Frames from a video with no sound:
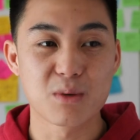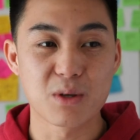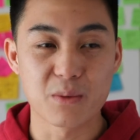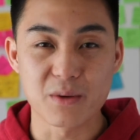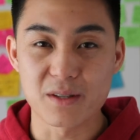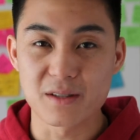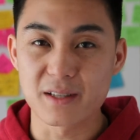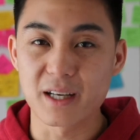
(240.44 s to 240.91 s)
where
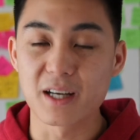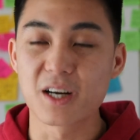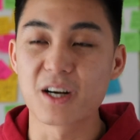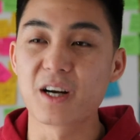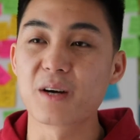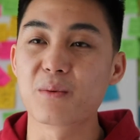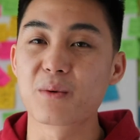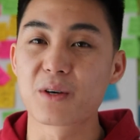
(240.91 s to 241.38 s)
we said, all
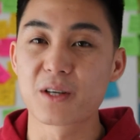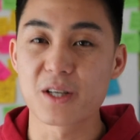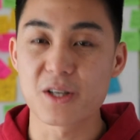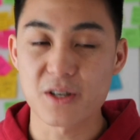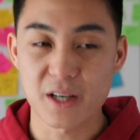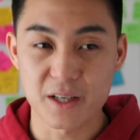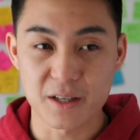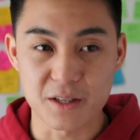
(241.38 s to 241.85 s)
right, we're going to
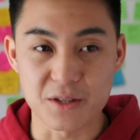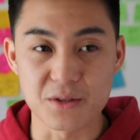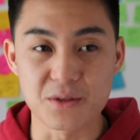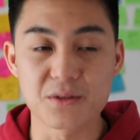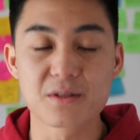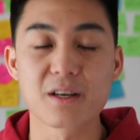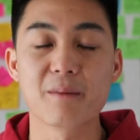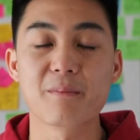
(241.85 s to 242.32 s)
try to do
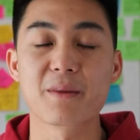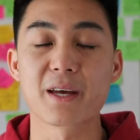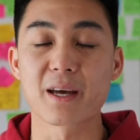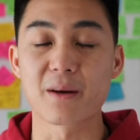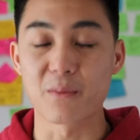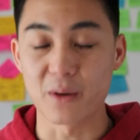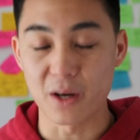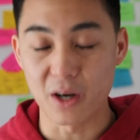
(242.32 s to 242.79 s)
something,
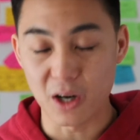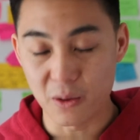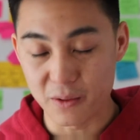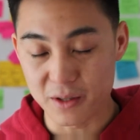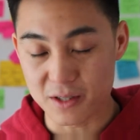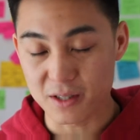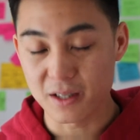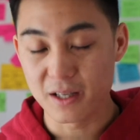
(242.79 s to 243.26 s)
and we
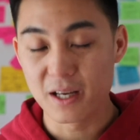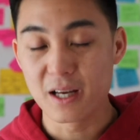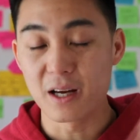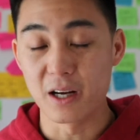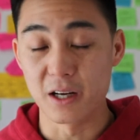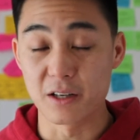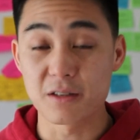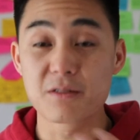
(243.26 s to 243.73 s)
always,
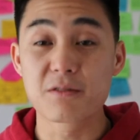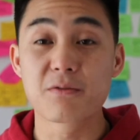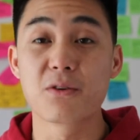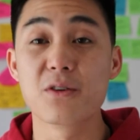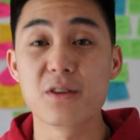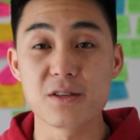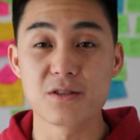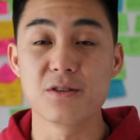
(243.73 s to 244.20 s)

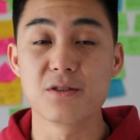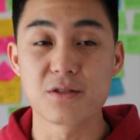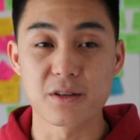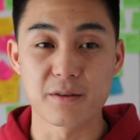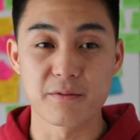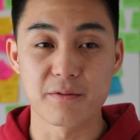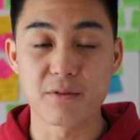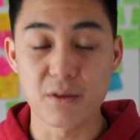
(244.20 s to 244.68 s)
for this user
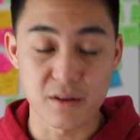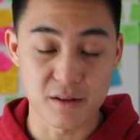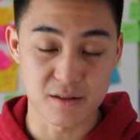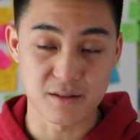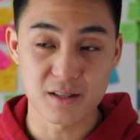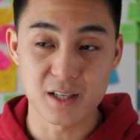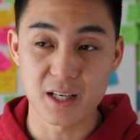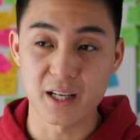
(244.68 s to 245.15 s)
and for
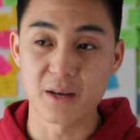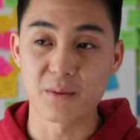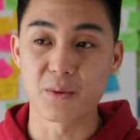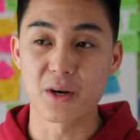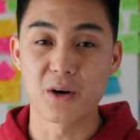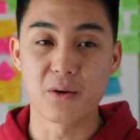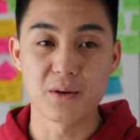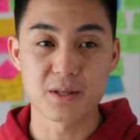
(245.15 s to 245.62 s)
this need, and we
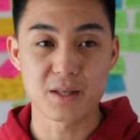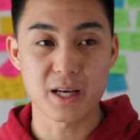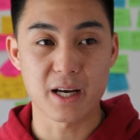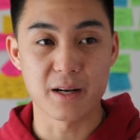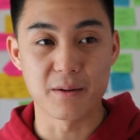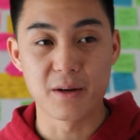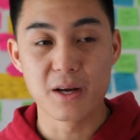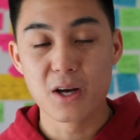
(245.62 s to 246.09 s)
always
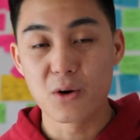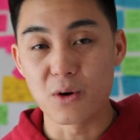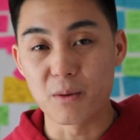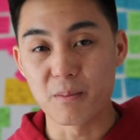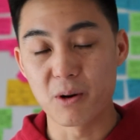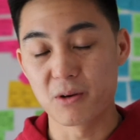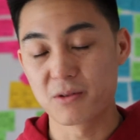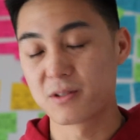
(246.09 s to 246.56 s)
we
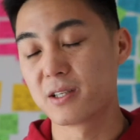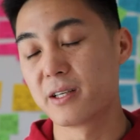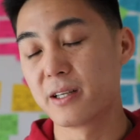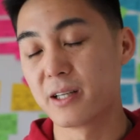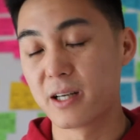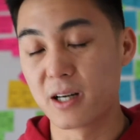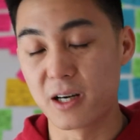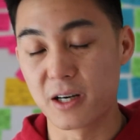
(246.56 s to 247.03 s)
posted
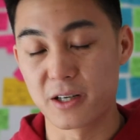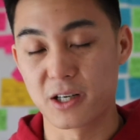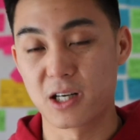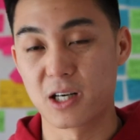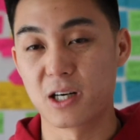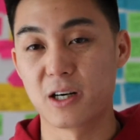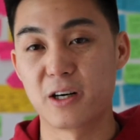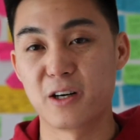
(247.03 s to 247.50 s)
it on
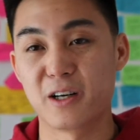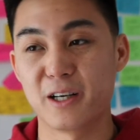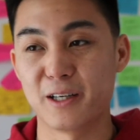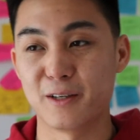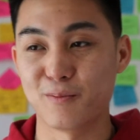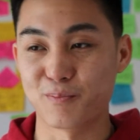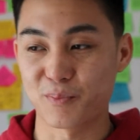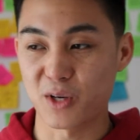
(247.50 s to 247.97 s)

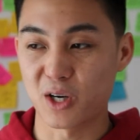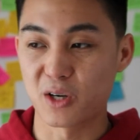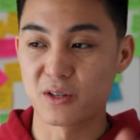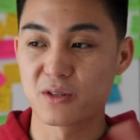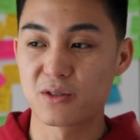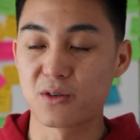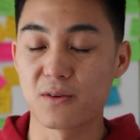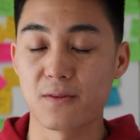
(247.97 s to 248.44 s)
our
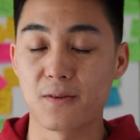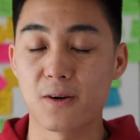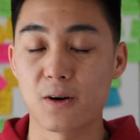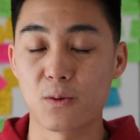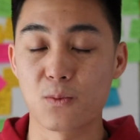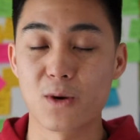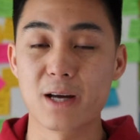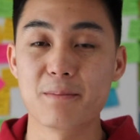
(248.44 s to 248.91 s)

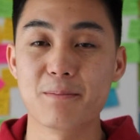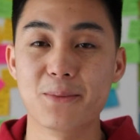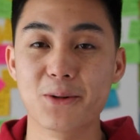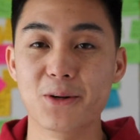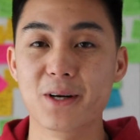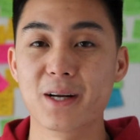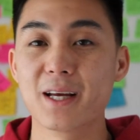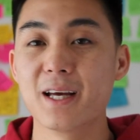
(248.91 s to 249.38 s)

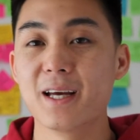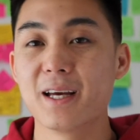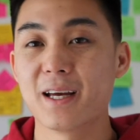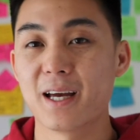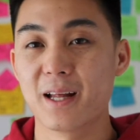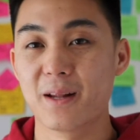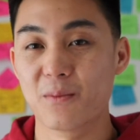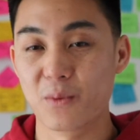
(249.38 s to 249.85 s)
whiteboard,
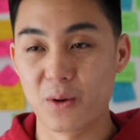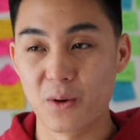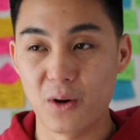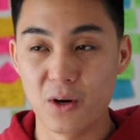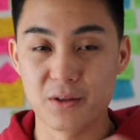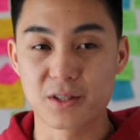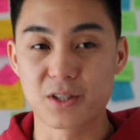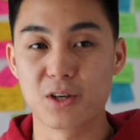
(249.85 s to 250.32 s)
and we'll
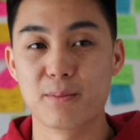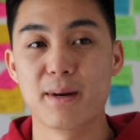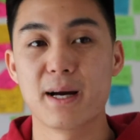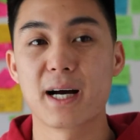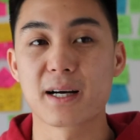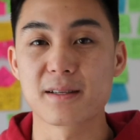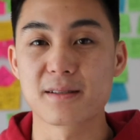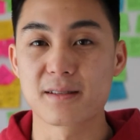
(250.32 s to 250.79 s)
always go
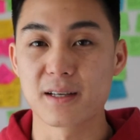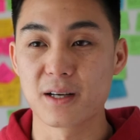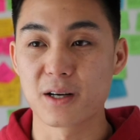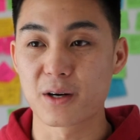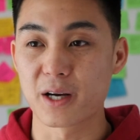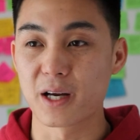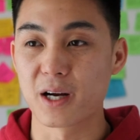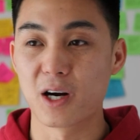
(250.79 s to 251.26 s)
back and say,
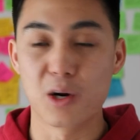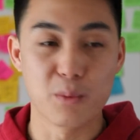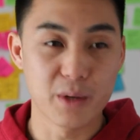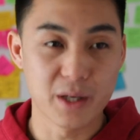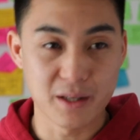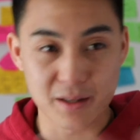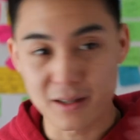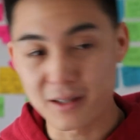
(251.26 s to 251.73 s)
okay, are
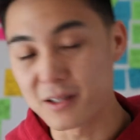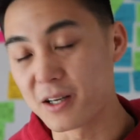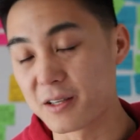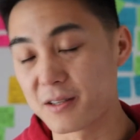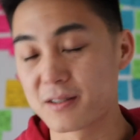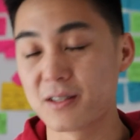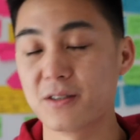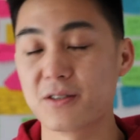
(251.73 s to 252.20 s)
we
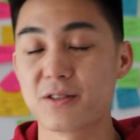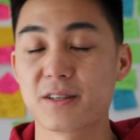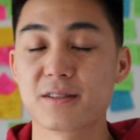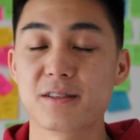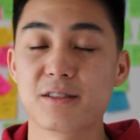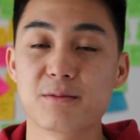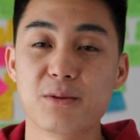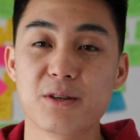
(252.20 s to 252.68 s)
still
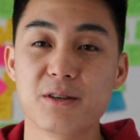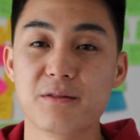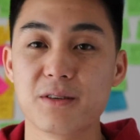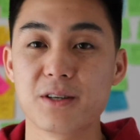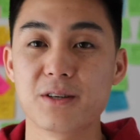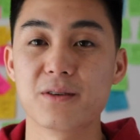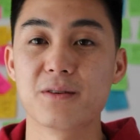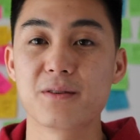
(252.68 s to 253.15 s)
addressing this point of
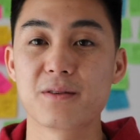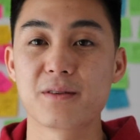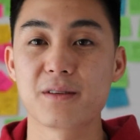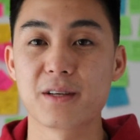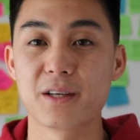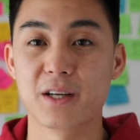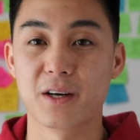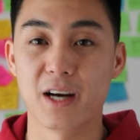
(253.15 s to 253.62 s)
view?
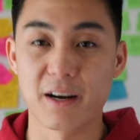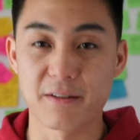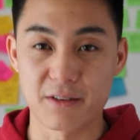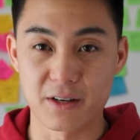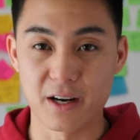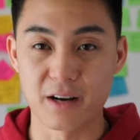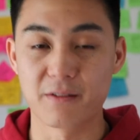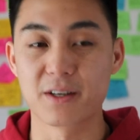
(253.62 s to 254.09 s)
You know,
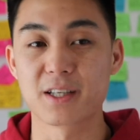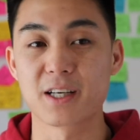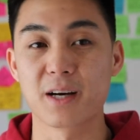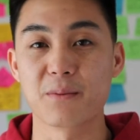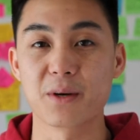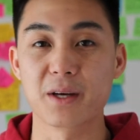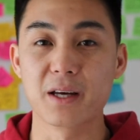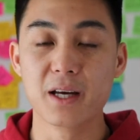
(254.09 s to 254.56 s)
after every
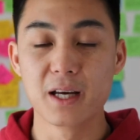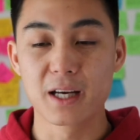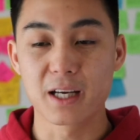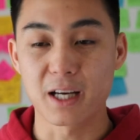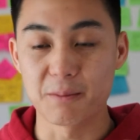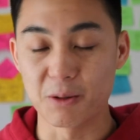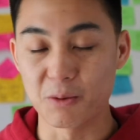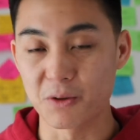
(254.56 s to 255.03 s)
time we
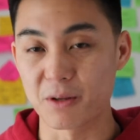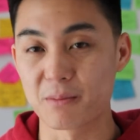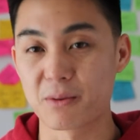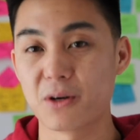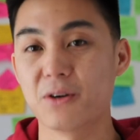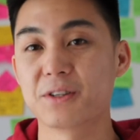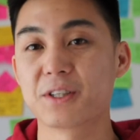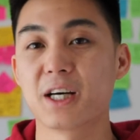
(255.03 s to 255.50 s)
come up with a
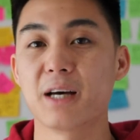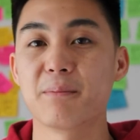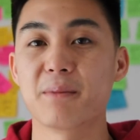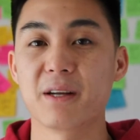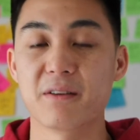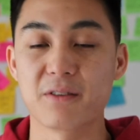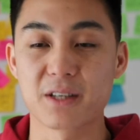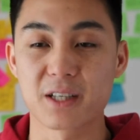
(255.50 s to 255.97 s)
prototype
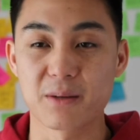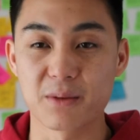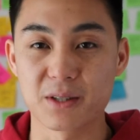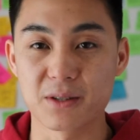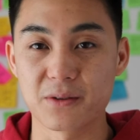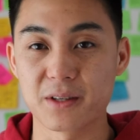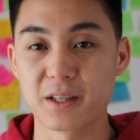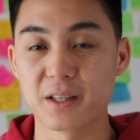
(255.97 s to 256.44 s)
and every time we
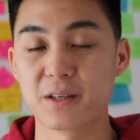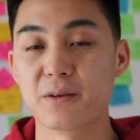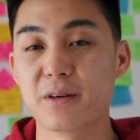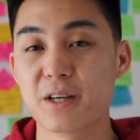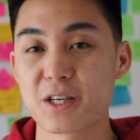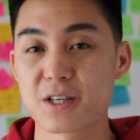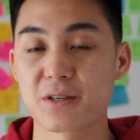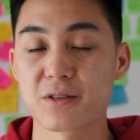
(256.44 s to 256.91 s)
do an
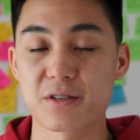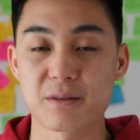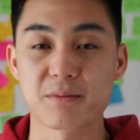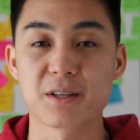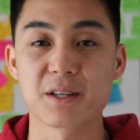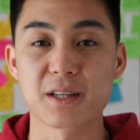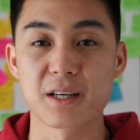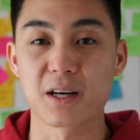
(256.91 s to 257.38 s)
iteration or
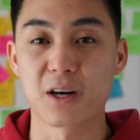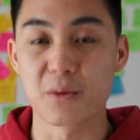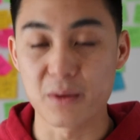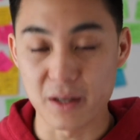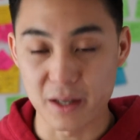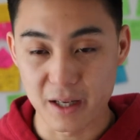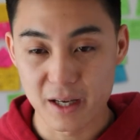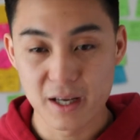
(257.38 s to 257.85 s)
something like that, are
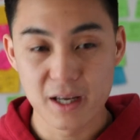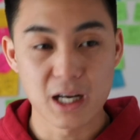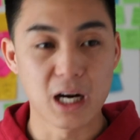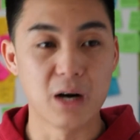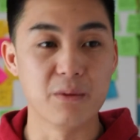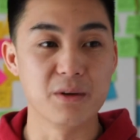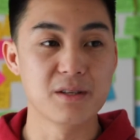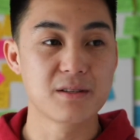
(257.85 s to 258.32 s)

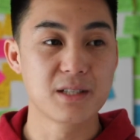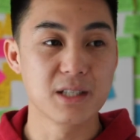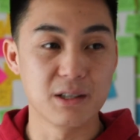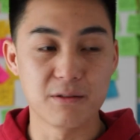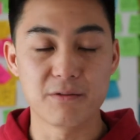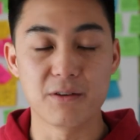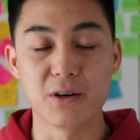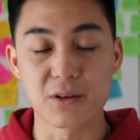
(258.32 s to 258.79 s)
we
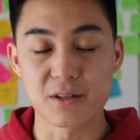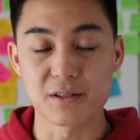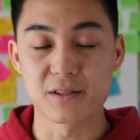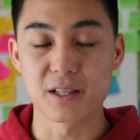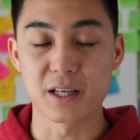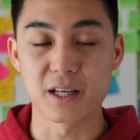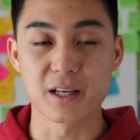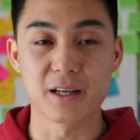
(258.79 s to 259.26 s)
still
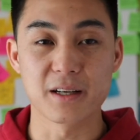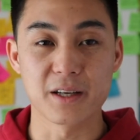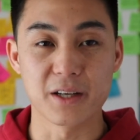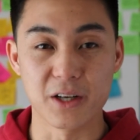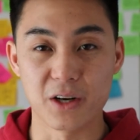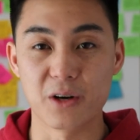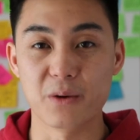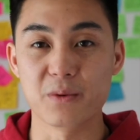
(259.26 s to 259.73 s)
focusing, you
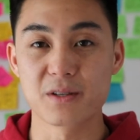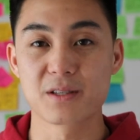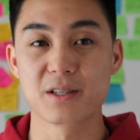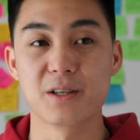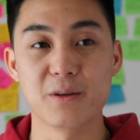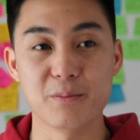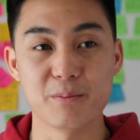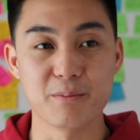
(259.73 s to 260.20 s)
know, are we
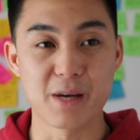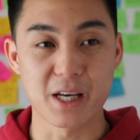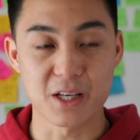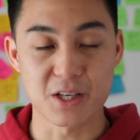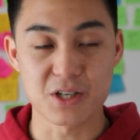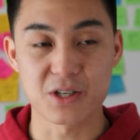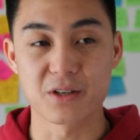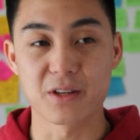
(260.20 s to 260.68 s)
still
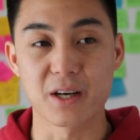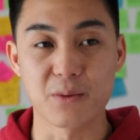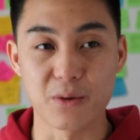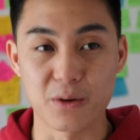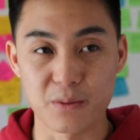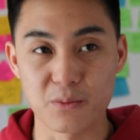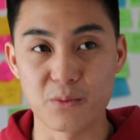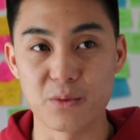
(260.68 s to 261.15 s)
making sure that
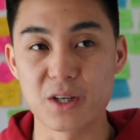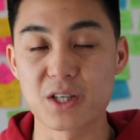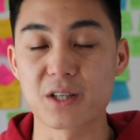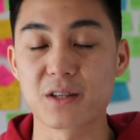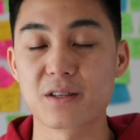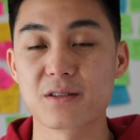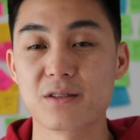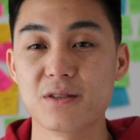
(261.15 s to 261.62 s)
we're reaching
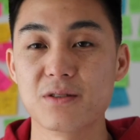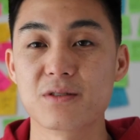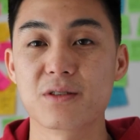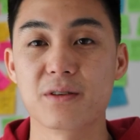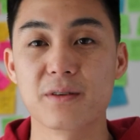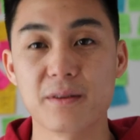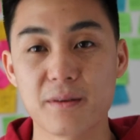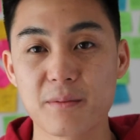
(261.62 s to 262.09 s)
this
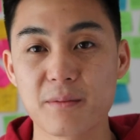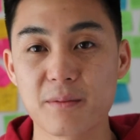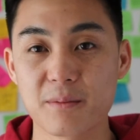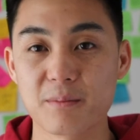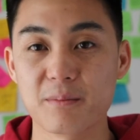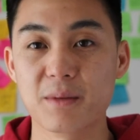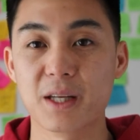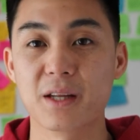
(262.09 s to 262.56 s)
user and
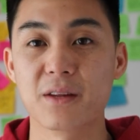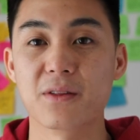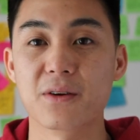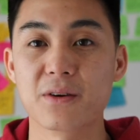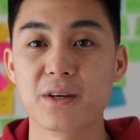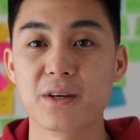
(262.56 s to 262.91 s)
meeting their